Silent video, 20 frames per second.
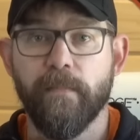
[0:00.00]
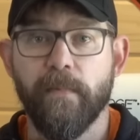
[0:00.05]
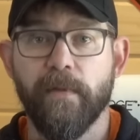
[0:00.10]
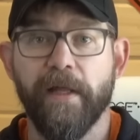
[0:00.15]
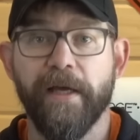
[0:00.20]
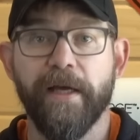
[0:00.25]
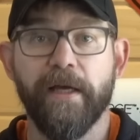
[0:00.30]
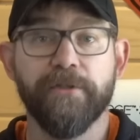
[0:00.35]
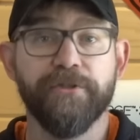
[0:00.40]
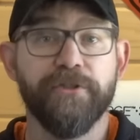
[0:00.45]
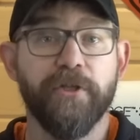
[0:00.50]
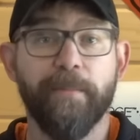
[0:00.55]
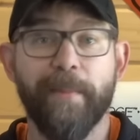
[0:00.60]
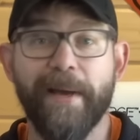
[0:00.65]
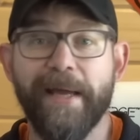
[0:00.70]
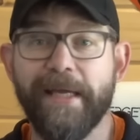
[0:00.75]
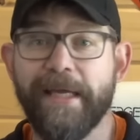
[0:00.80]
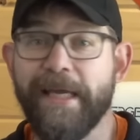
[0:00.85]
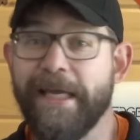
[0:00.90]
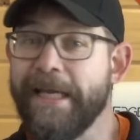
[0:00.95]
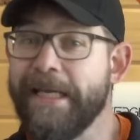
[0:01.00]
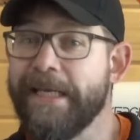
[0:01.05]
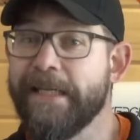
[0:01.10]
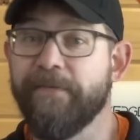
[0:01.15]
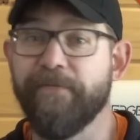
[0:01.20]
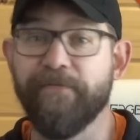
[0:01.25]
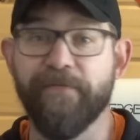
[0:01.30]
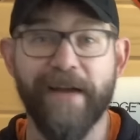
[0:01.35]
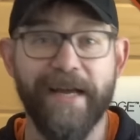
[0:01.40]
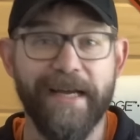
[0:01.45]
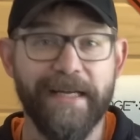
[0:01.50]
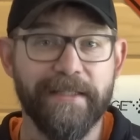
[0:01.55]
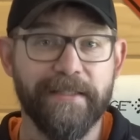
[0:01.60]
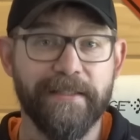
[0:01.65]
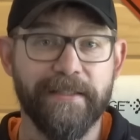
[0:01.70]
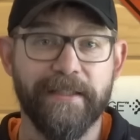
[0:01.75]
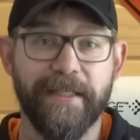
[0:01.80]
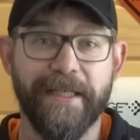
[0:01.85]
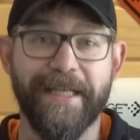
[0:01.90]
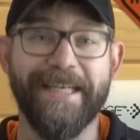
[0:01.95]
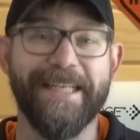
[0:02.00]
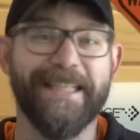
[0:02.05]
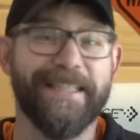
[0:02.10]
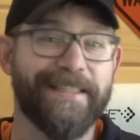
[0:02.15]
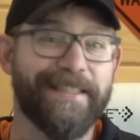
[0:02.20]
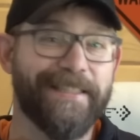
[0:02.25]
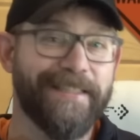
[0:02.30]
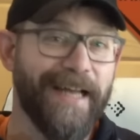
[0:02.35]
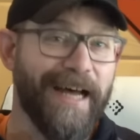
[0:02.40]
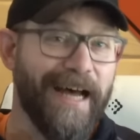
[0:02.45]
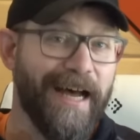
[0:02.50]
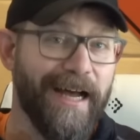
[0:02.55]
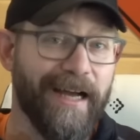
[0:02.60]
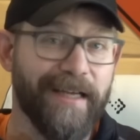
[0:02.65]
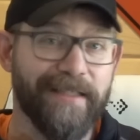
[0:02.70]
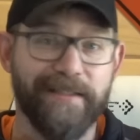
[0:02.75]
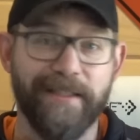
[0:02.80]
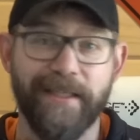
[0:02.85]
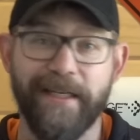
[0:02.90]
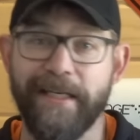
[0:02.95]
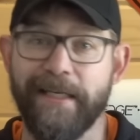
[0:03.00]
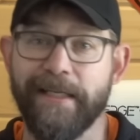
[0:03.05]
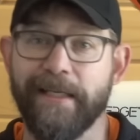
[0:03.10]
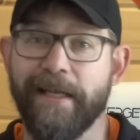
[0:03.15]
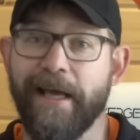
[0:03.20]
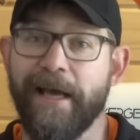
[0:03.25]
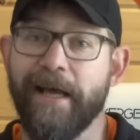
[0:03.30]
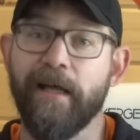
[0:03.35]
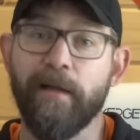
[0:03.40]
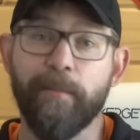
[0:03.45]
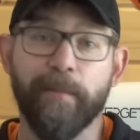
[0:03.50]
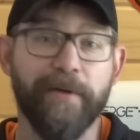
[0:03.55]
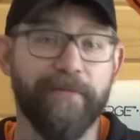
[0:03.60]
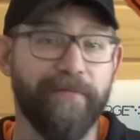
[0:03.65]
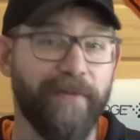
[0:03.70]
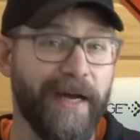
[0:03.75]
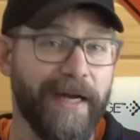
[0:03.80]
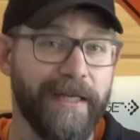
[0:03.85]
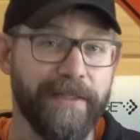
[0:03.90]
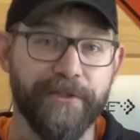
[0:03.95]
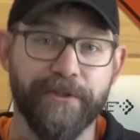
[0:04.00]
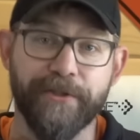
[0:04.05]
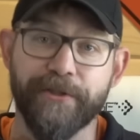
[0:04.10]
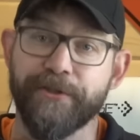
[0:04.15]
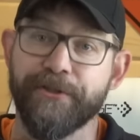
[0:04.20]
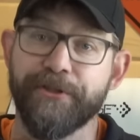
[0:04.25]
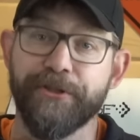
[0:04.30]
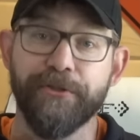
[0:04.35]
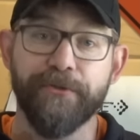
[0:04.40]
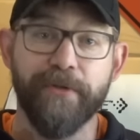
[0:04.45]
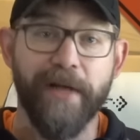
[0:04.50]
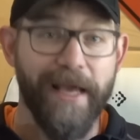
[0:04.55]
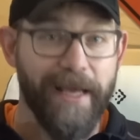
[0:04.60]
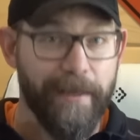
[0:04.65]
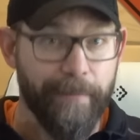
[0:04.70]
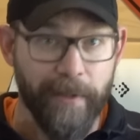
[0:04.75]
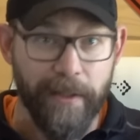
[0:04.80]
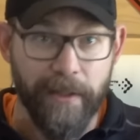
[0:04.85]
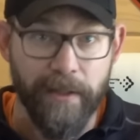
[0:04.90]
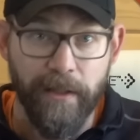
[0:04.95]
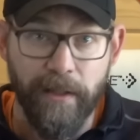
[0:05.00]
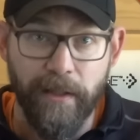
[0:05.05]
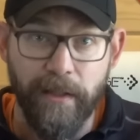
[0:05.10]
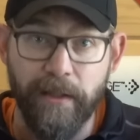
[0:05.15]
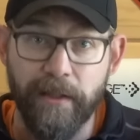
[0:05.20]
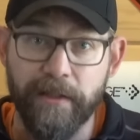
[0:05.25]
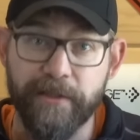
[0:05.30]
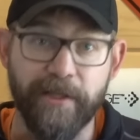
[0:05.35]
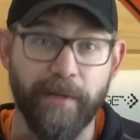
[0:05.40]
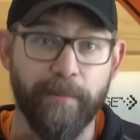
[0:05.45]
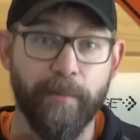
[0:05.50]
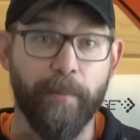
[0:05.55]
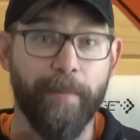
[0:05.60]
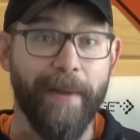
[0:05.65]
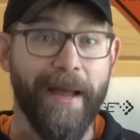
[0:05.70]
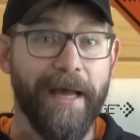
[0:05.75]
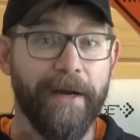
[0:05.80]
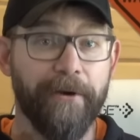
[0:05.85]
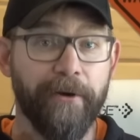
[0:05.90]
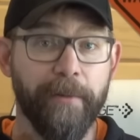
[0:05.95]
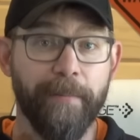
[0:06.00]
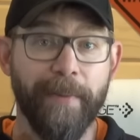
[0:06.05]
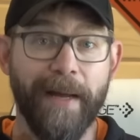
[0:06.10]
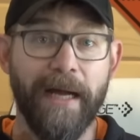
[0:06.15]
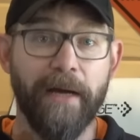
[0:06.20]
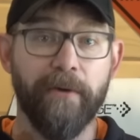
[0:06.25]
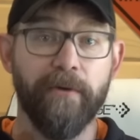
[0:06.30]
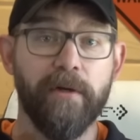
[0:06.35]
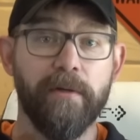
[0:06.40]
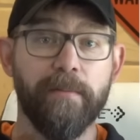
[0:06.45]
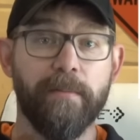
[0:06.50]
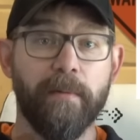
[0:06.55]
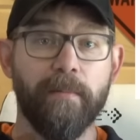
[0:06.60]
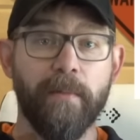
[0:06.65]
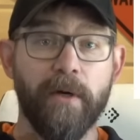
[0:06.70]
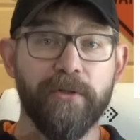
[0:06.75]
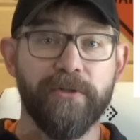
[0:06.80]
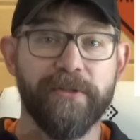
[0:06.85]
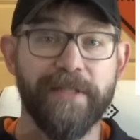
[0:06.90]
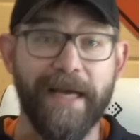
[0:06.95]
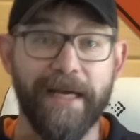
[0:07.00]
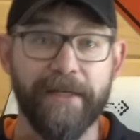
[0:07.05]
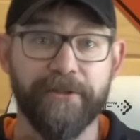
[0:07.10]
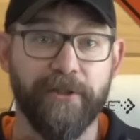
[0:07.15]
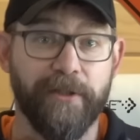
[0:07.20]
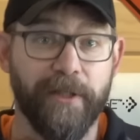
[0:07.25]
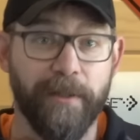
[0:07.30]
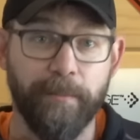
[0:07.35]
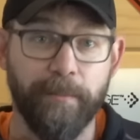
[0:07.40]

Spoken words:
They also make heated vests, heated socks, heated helmet visors, you name it. Some are battery powered, but most actually